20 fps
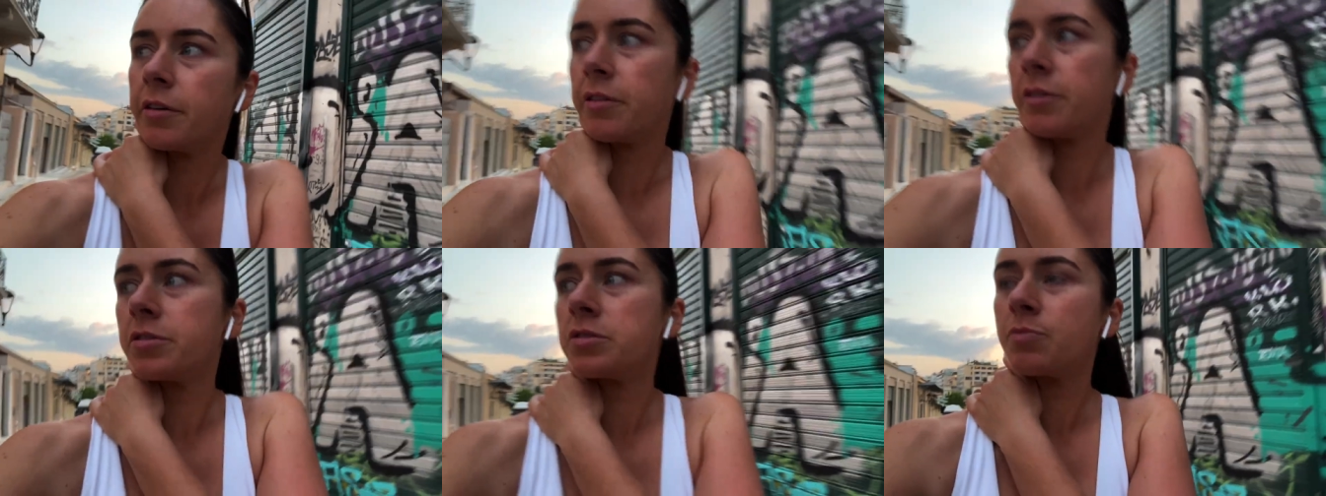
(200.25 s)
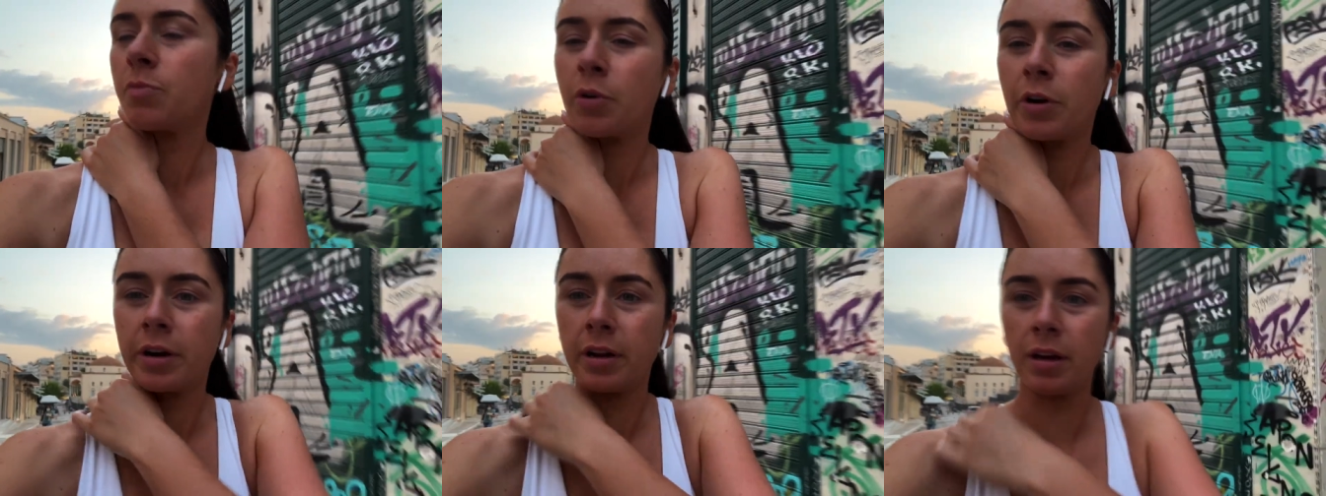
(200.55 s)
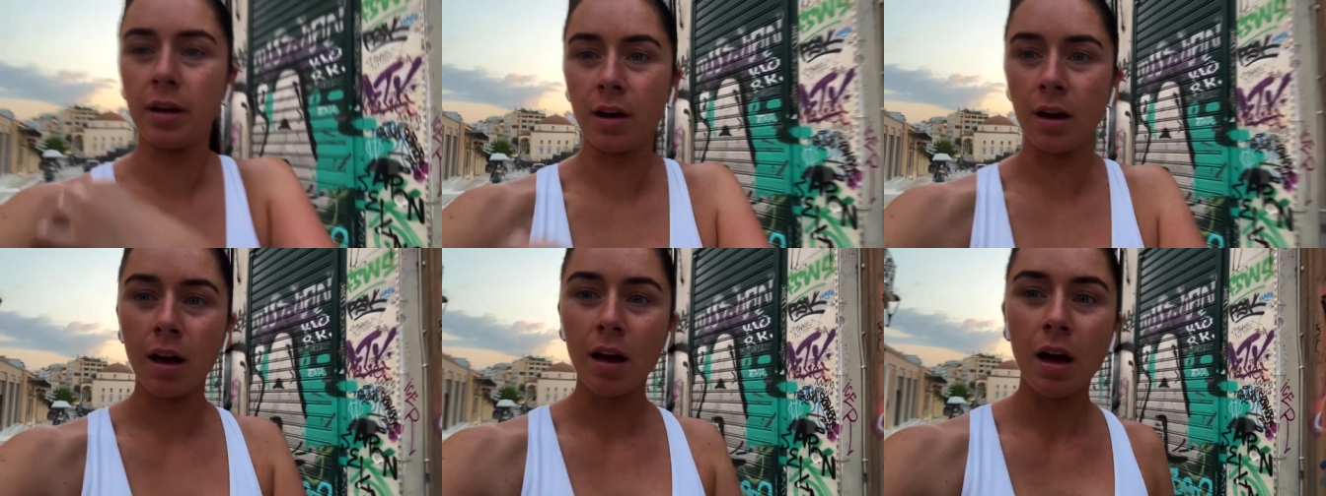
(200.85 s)
this
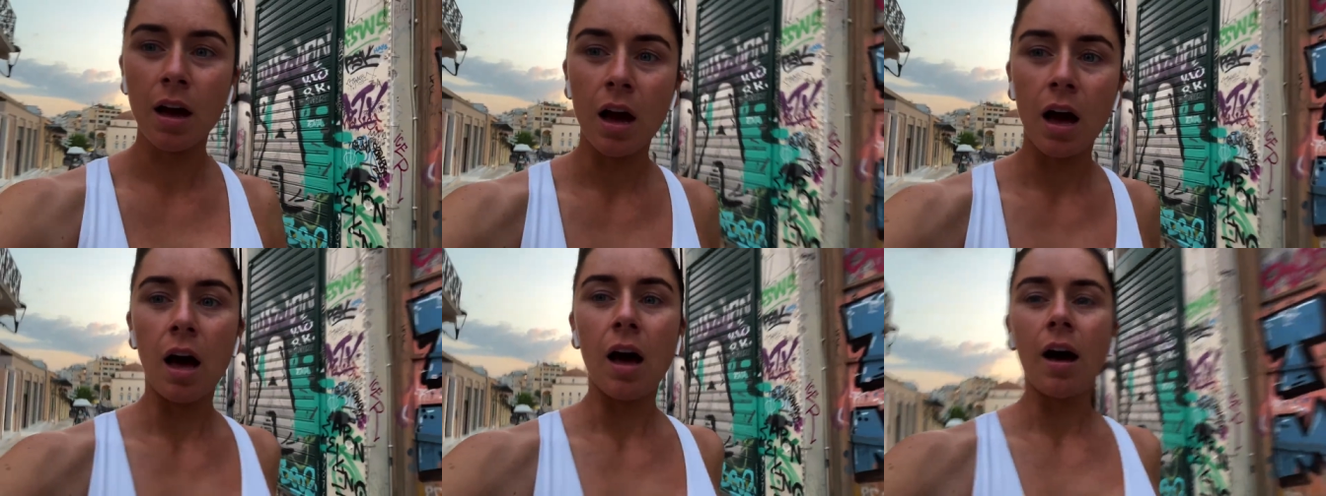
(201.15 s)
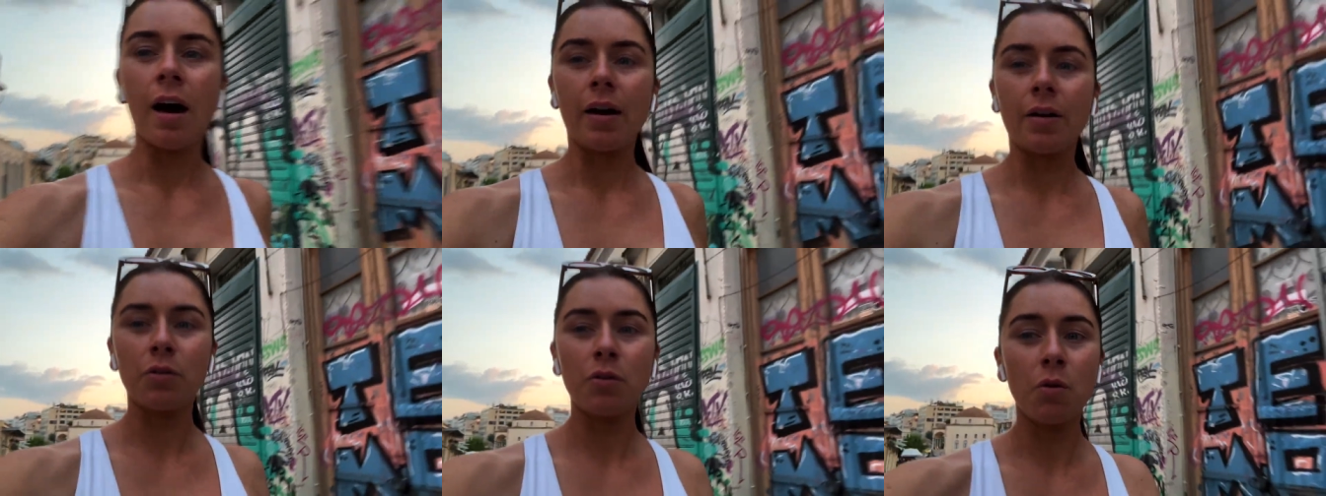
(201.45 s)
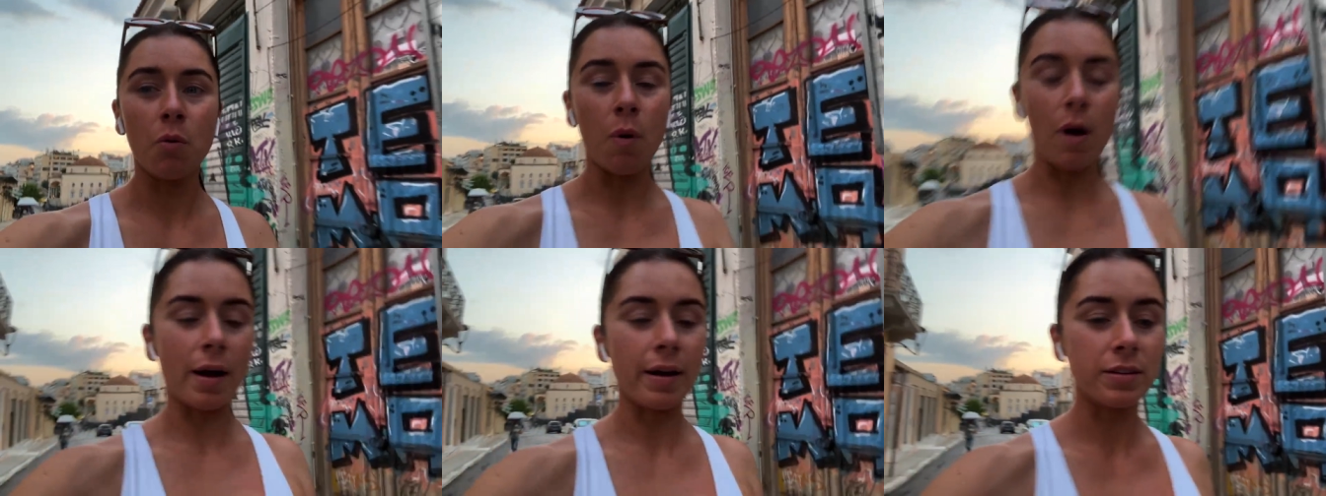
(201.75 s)
morning. I don't know
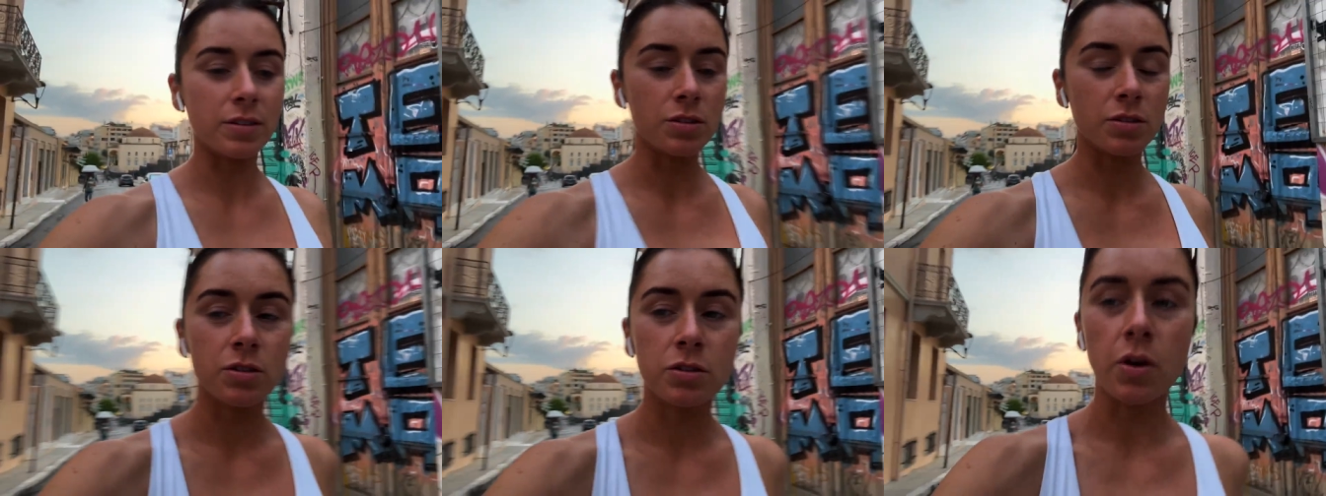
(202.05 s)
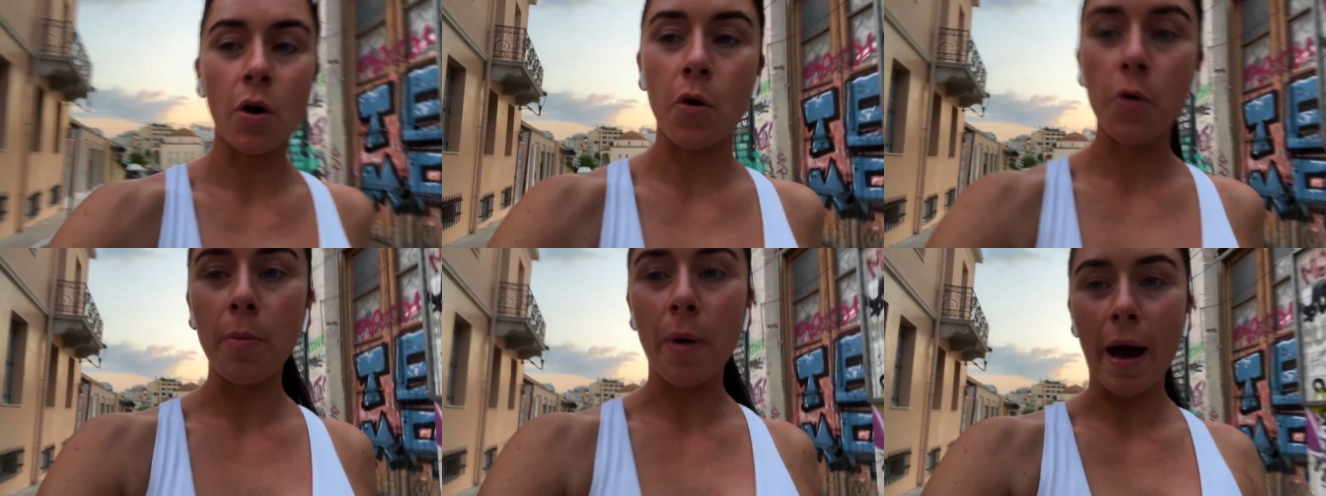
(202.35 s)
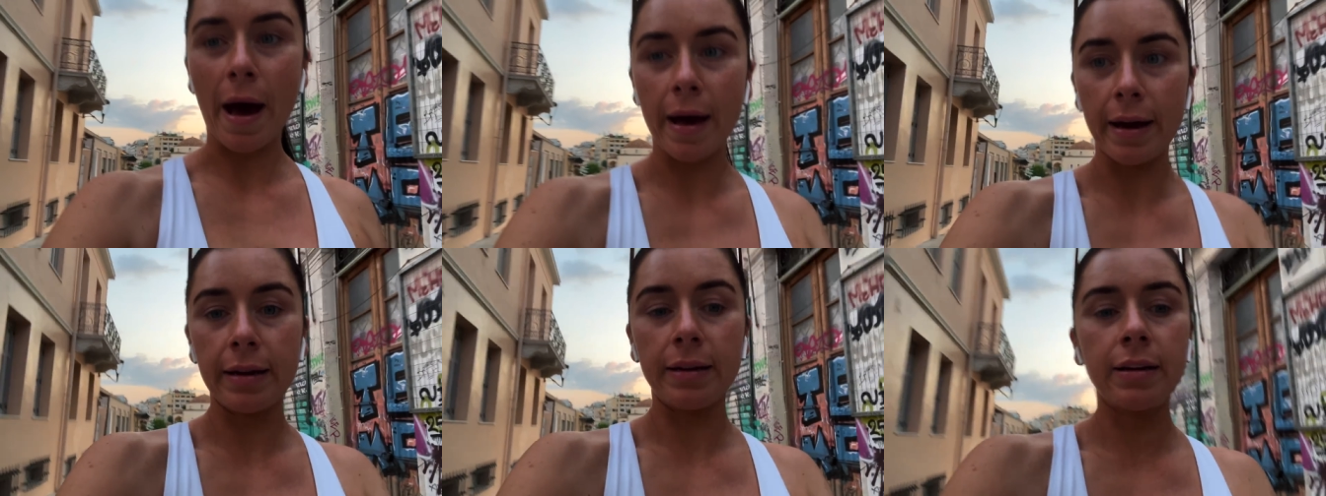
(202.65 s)
why it's so
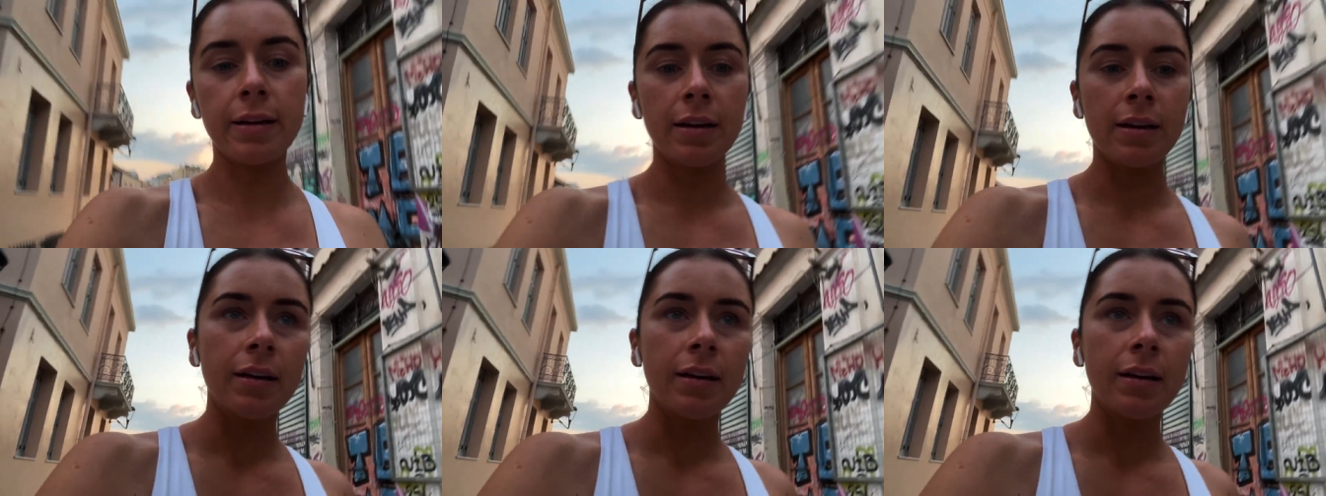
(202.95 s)
bad.